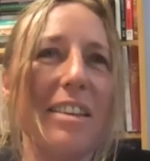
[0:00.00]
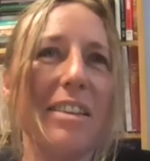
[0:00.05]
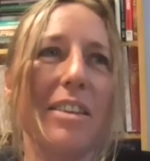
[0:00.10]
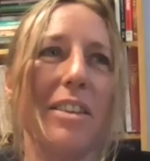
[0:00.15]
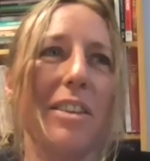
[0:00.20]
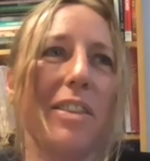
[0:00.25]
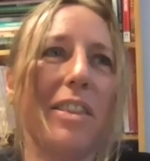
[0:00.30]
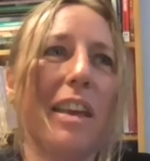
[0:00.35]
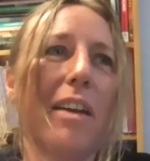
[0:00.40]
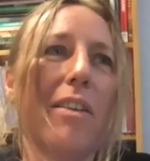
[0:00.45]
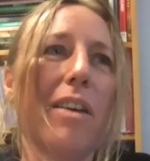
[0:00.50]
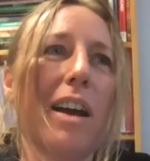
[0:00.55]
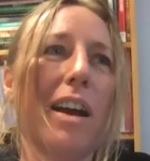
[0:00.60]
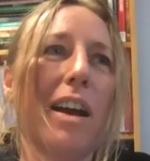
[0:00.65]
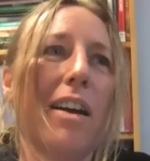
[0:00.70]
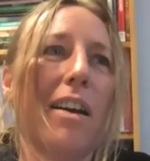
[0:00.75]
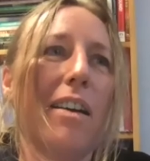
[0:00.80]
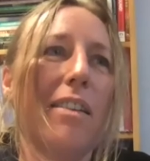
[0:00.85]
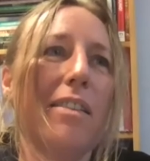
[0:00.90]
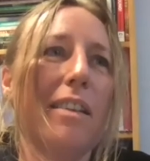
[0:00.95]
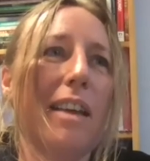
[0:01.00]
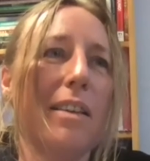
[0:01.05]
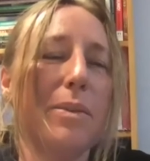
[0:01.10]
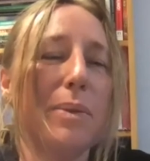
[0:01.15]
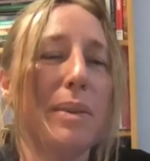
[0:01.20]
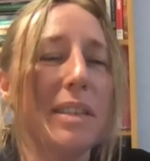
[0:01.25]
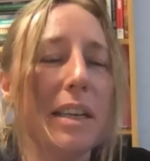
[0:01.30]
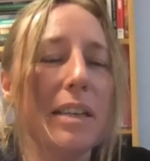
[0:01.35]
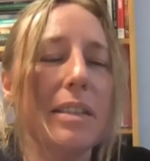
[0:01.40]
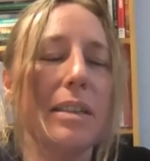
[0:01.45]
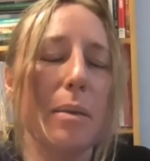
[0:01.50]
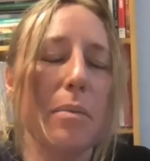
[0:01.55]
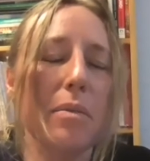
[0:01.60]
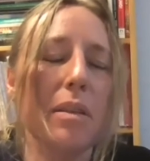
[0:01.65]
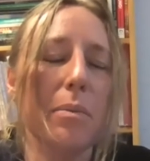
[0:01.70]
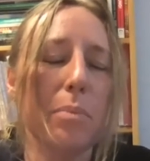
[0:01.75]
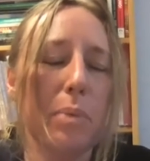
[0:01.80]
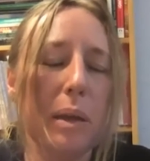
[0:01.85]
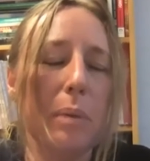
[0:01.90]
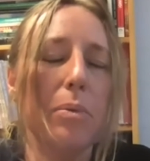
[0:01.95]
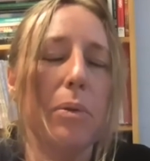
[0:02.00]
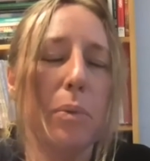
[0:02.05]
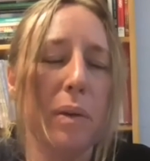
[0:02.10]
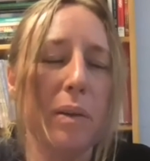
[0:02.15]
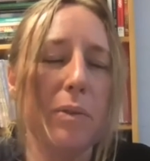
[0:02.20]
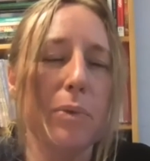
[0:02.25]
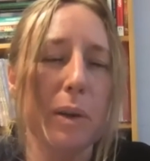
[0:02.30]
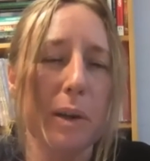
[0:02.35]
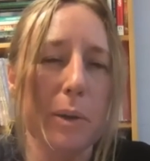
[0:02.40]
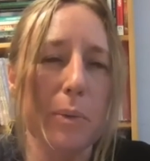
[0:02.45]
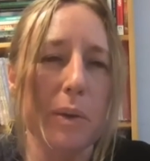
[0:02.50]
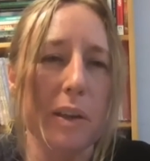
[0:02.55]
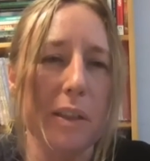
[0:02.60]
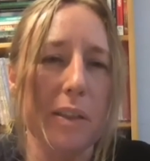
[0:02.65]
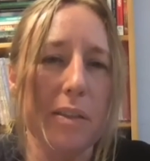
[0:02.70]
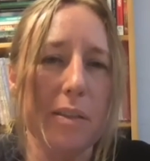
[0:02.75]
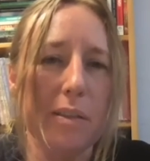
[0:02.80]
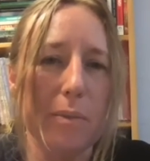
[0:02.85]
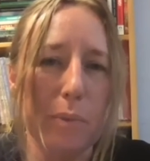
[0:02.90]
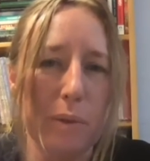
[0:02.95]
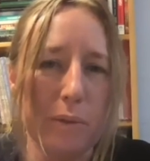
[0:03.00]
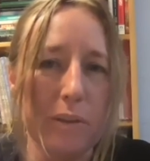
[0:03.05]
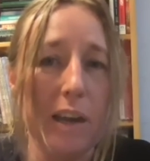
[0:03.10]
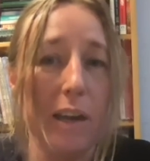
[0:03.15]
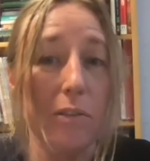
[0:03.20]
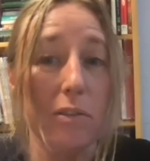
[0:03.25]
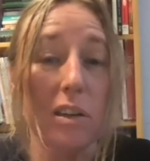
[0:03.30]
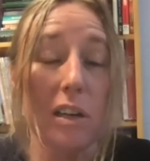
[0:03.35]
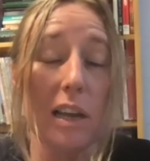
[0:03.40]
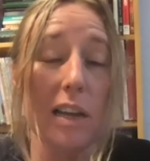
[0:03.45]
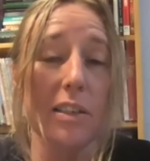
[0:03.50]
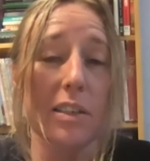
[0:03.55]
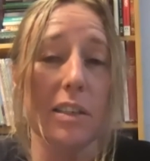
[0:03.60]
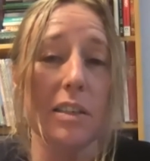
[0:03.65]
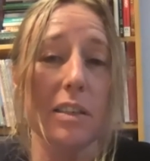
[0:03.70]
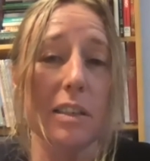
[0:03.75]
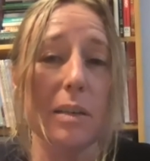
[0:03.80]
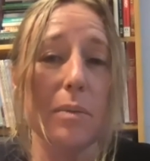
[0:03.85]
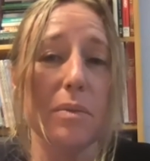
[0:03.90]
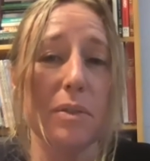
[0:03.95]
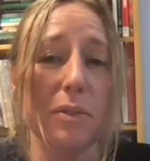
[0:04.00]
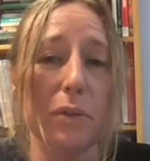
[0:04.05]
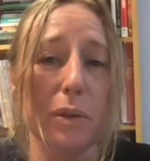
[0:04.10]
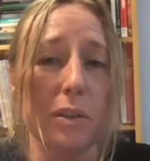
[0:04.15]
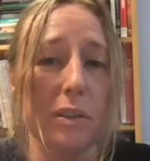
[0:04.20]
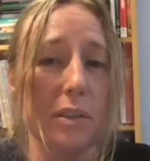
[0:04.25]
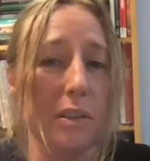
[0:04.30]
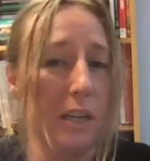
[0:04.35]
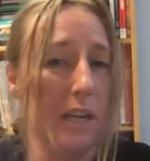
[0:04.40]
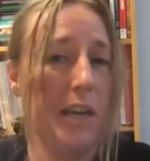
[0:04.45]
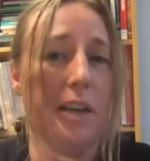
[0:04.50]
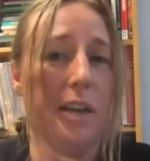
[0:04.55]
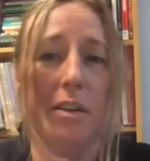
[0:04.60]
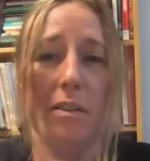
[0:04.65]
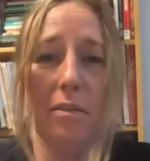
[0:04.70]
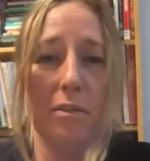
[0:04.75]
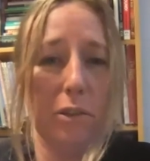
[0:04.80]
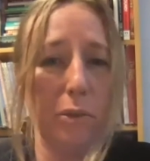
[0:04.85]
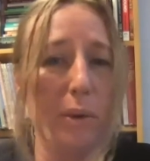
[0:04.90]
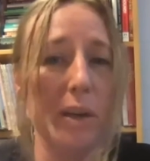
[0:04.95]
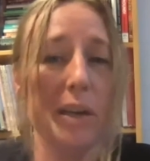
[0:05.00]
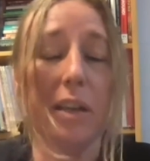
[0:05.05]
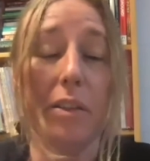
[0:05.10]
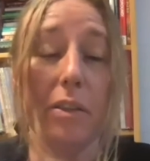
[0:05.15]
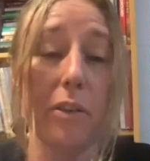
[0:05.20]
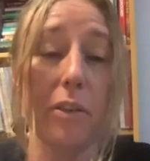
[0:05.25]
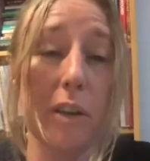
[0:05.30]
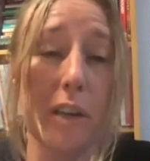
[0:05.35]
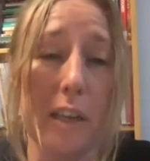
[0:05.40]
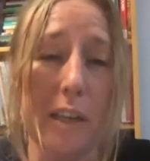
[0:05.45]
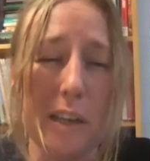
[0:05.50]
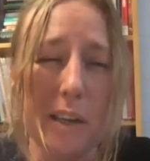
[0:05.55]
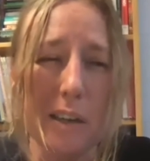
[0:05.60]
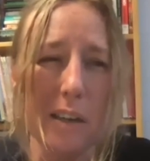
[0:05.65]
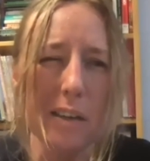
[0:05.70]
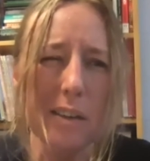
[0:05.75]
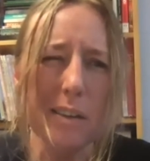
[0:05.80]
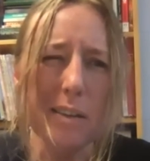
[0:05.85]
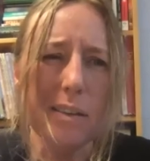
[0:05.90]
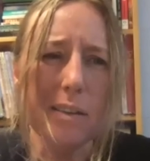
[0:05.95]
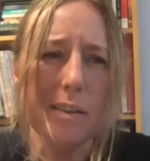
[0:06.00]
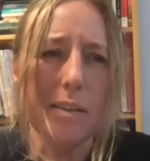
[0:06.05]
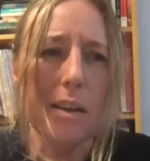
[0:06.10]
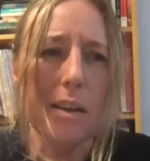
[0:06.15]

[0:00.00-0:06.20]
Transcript: There are, as we said, some of the people we've worked with, we've had relationships for 10, 20, 30 years.